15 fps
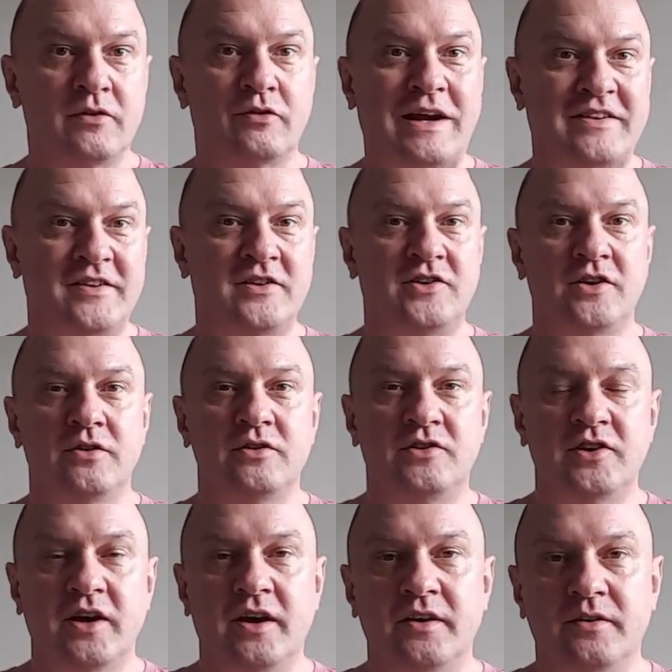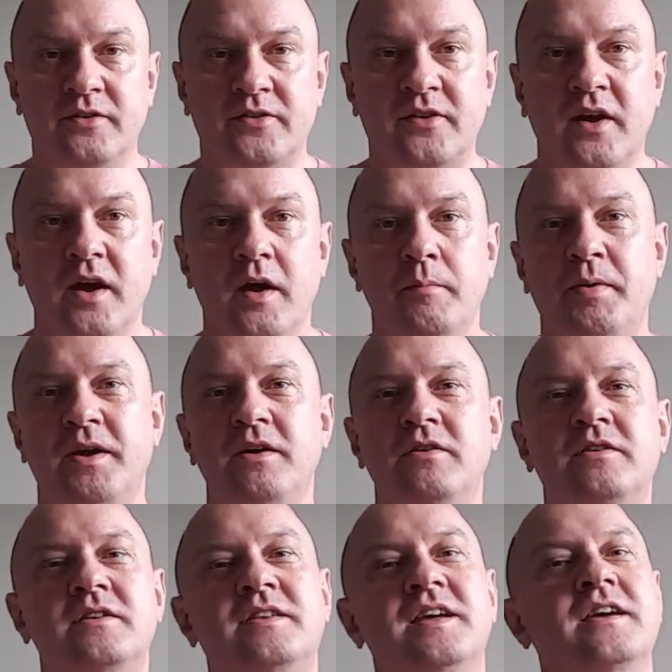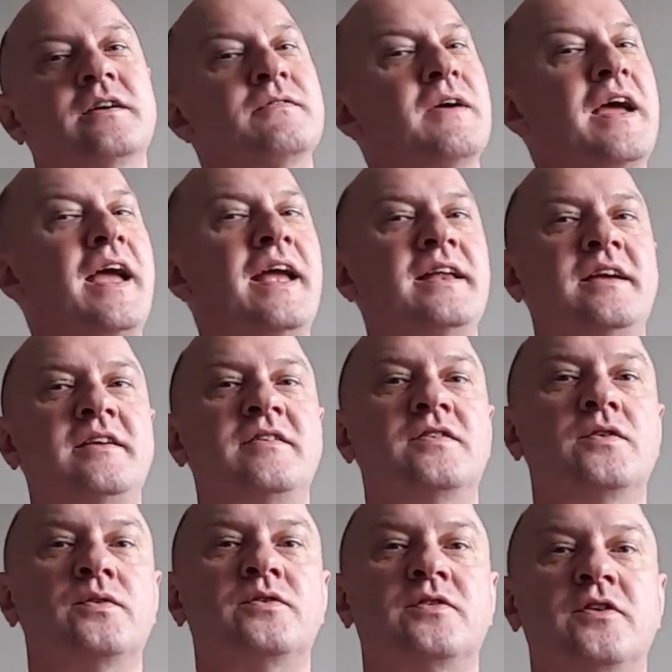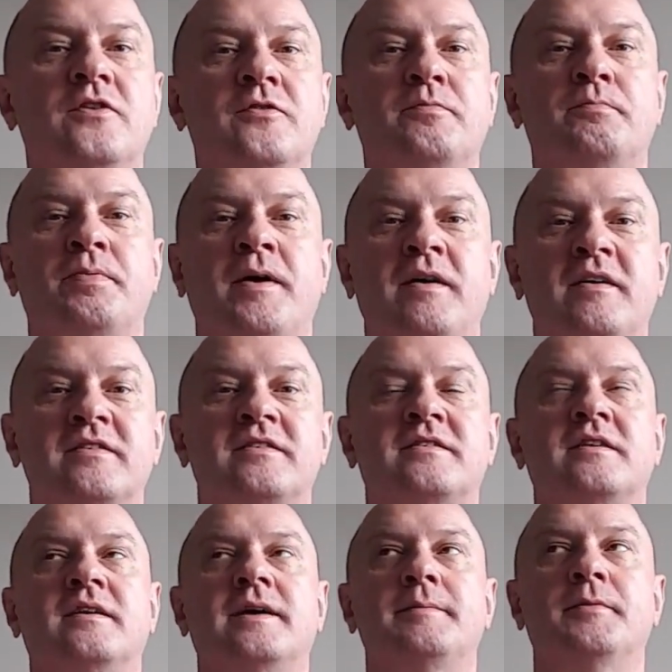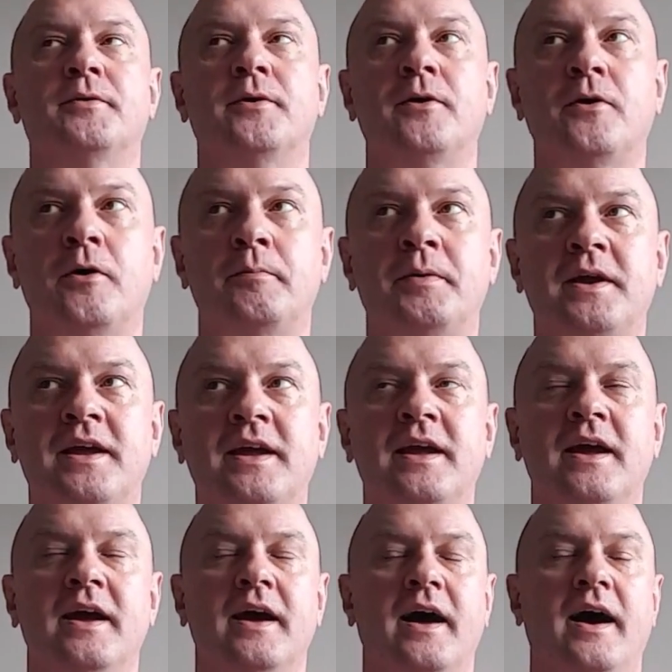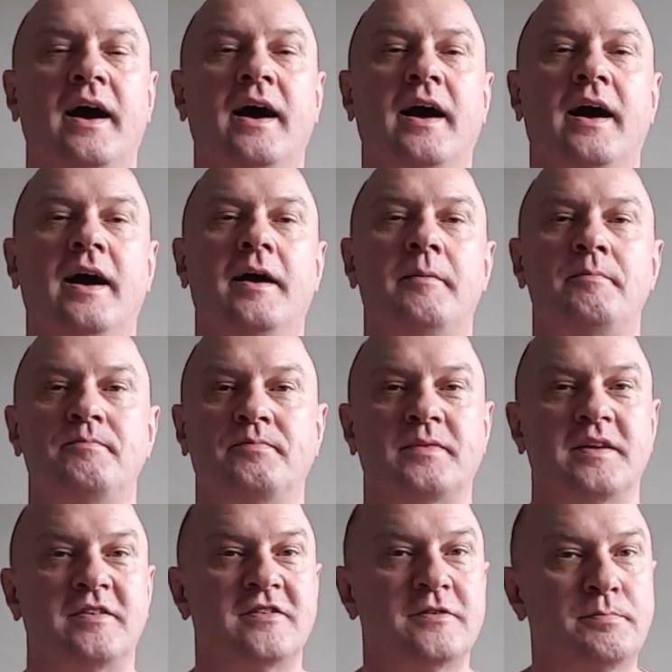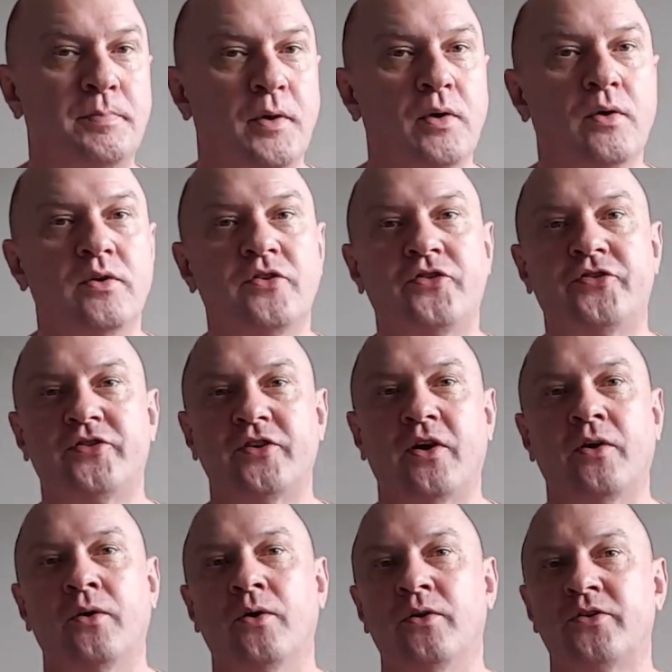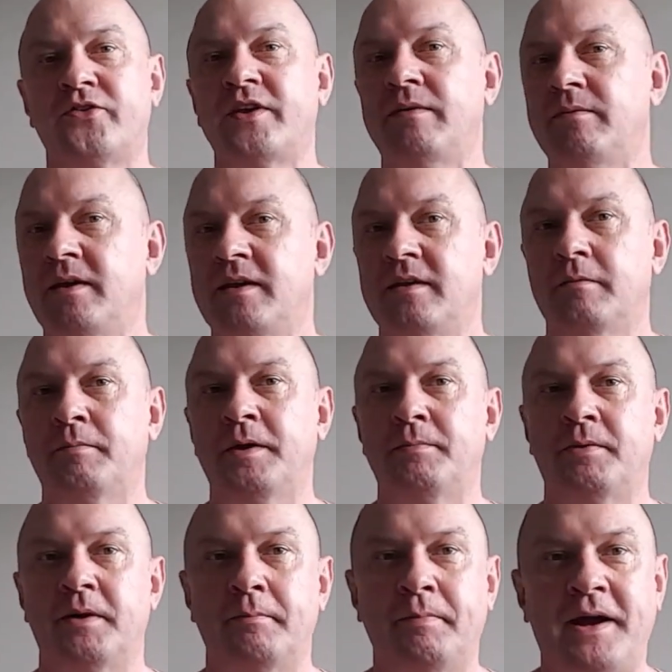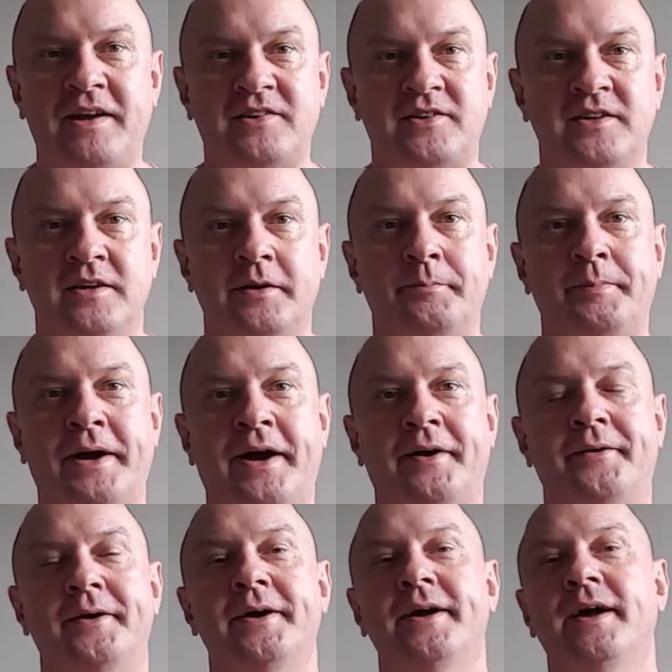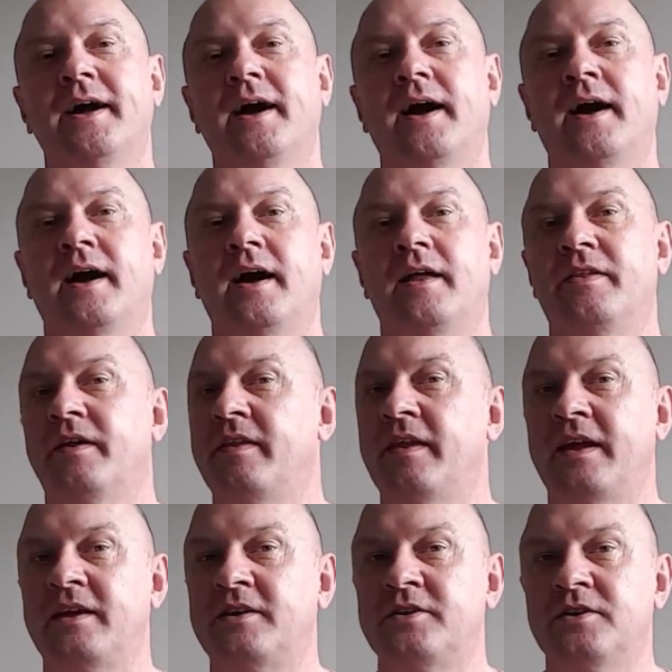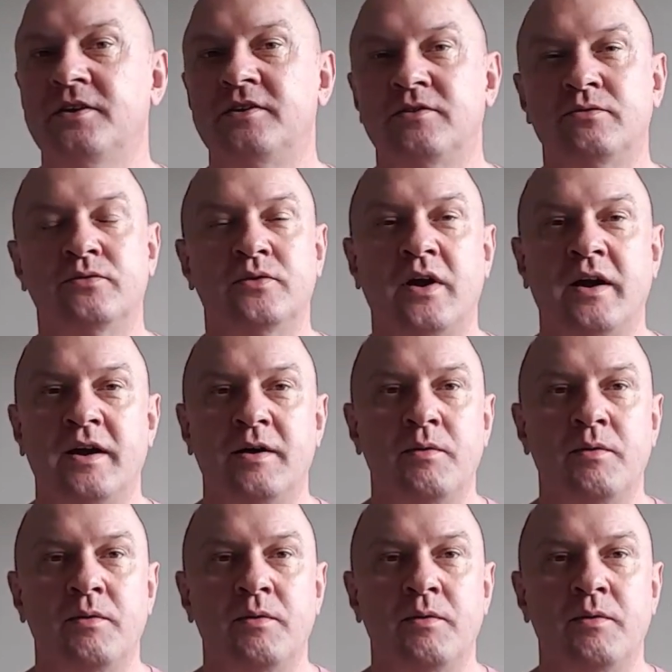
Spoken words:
Gratitude journals. But you could think of any sort of pastime or hobby, sports, or something that people are passionate about that they could